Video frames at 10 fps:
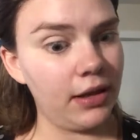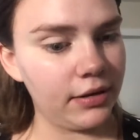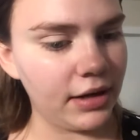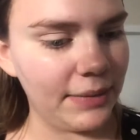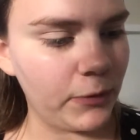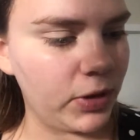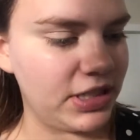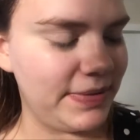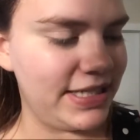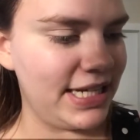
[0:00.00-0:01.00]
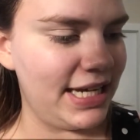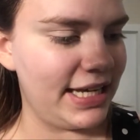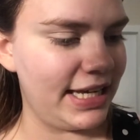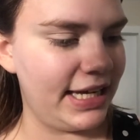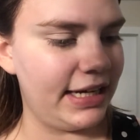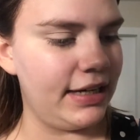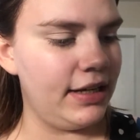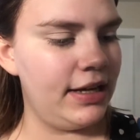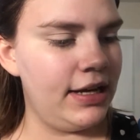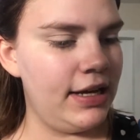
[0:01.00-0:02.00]
color I'm going to be taking
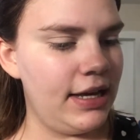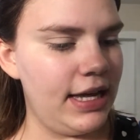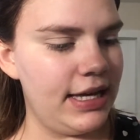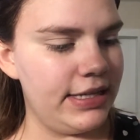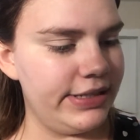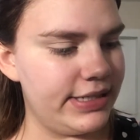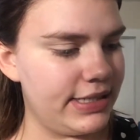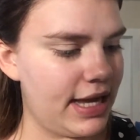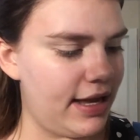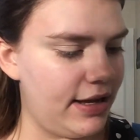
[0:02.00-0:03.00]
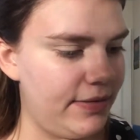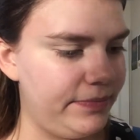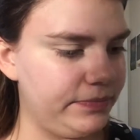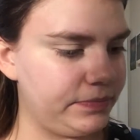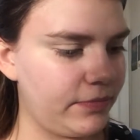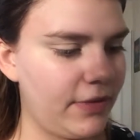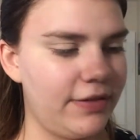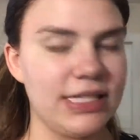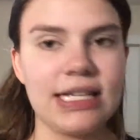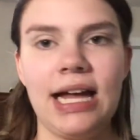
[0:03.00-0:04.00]
is
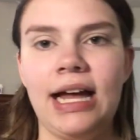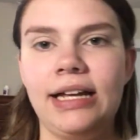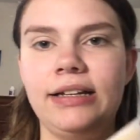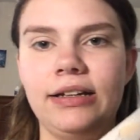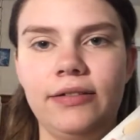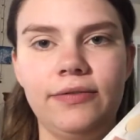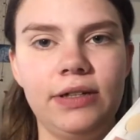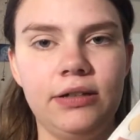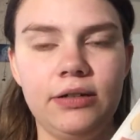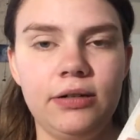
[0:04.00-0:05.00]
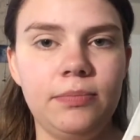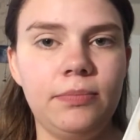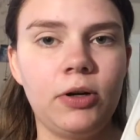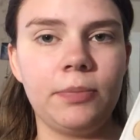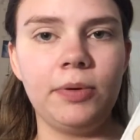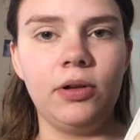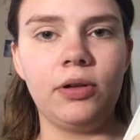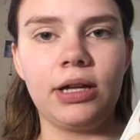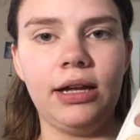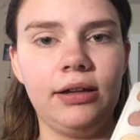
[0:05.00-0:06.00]
this kind of
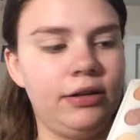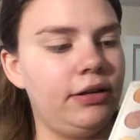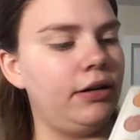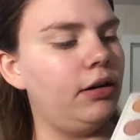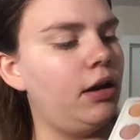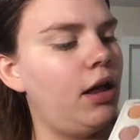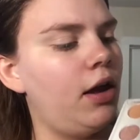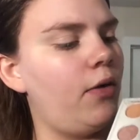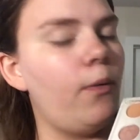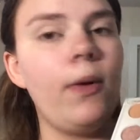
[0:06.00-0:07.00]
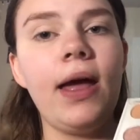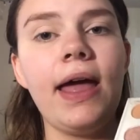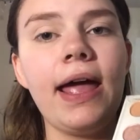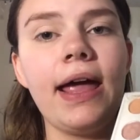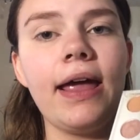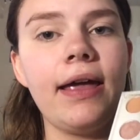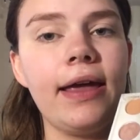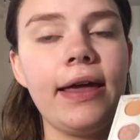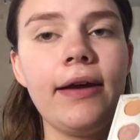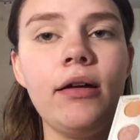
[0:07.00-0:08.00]
purple color right
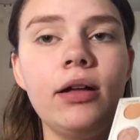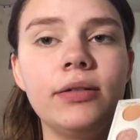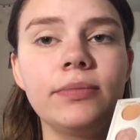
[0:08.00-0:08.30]
here.